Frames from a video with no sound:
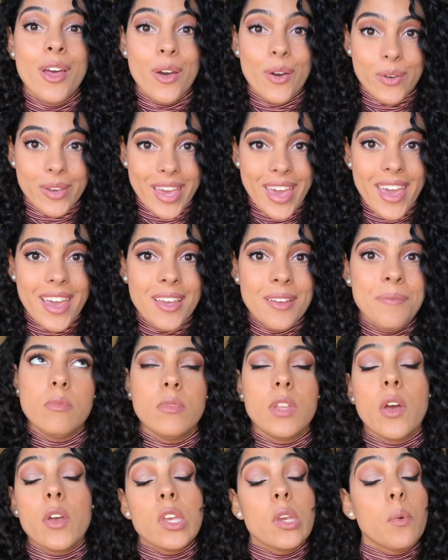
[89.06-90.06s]
Okay?
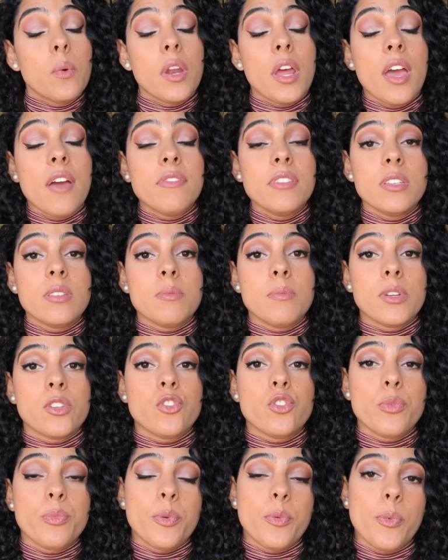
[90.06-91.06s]
Now you want to have this
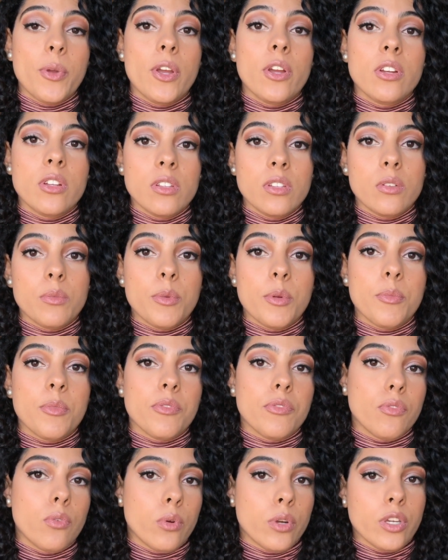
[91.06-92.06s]
mixture prepared a little bit
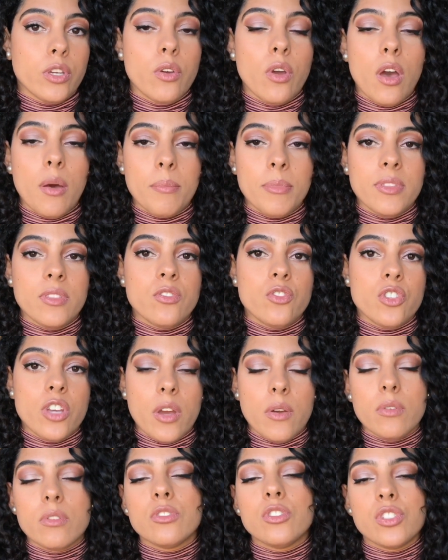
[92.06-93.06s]
before you hop in the
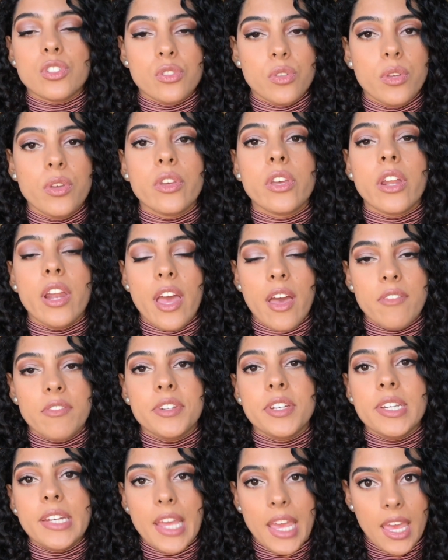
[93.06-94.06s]
shower, just so you can have
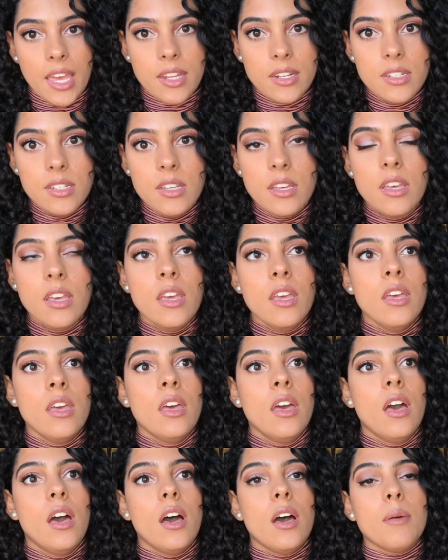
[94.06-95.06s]
it in hand.
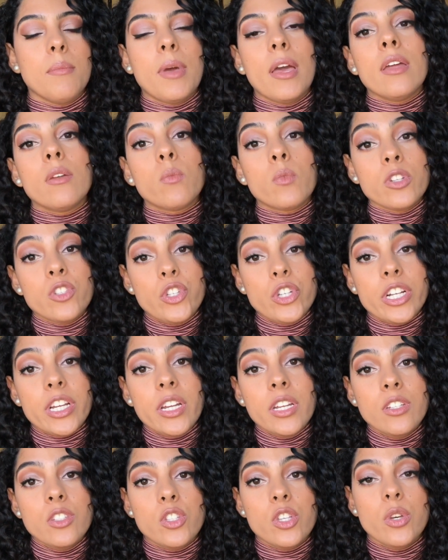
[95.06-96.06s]
And what you're
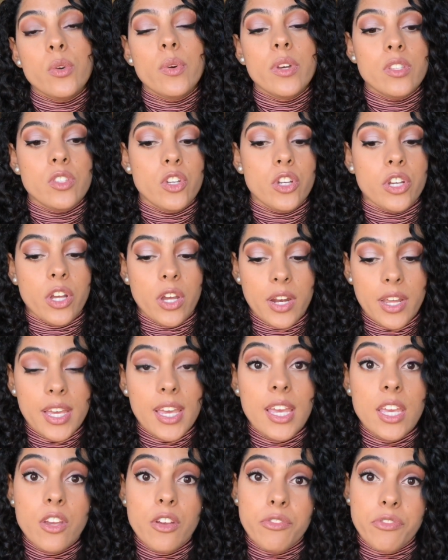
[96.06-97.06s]
gonna do is you're gonna
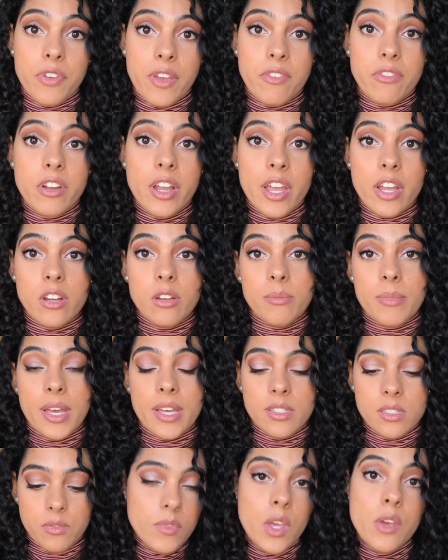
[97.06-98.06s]
get your favorite hair
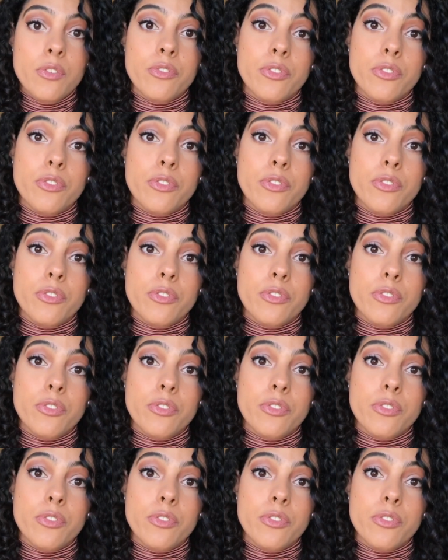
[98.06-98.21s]
masks.